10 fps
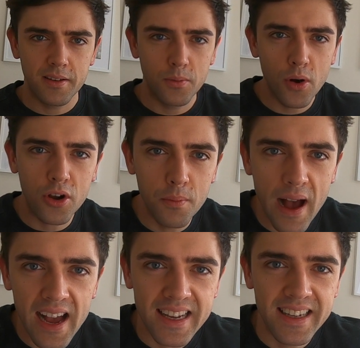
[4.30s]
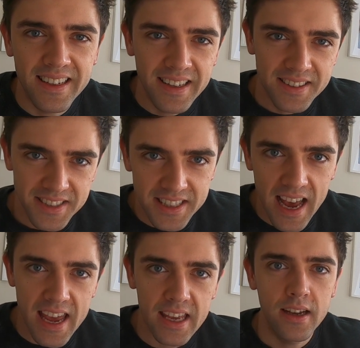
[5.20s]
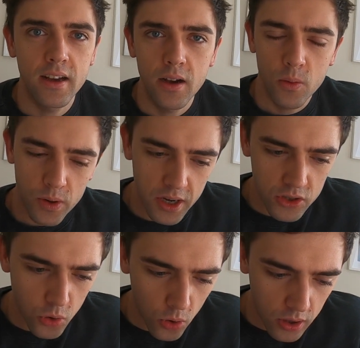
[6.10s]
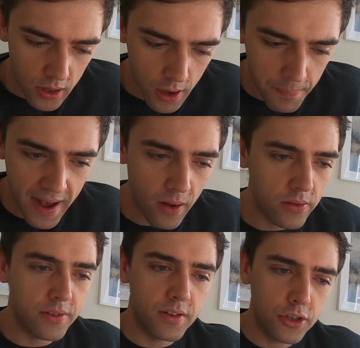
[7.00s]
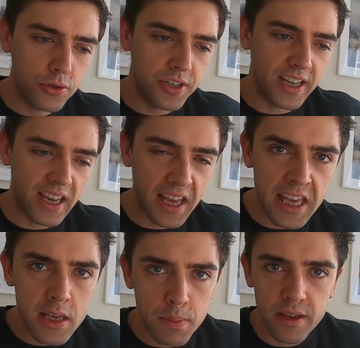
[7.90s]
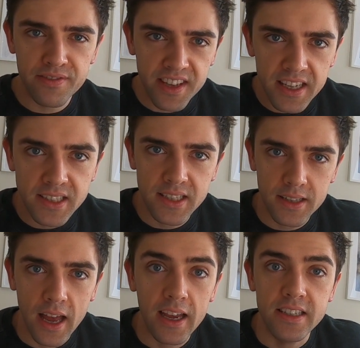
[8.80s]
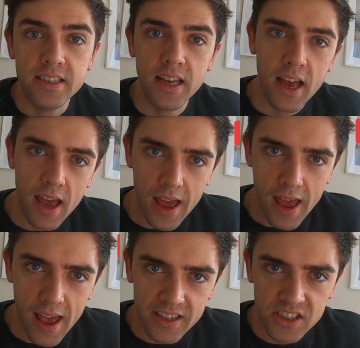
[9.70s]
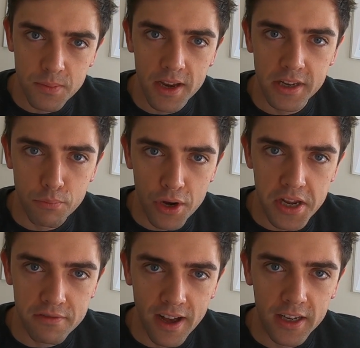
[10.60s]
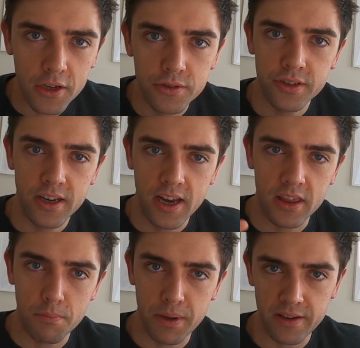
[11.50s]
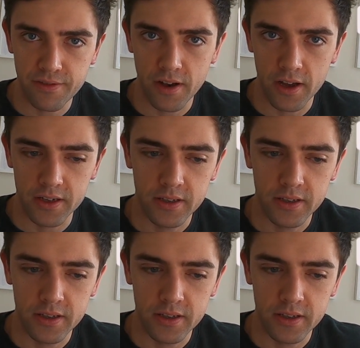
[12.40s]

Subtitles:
Welcome back. Today we're going to talk about using EBVs, that is estimated breeding values, in the beef herd.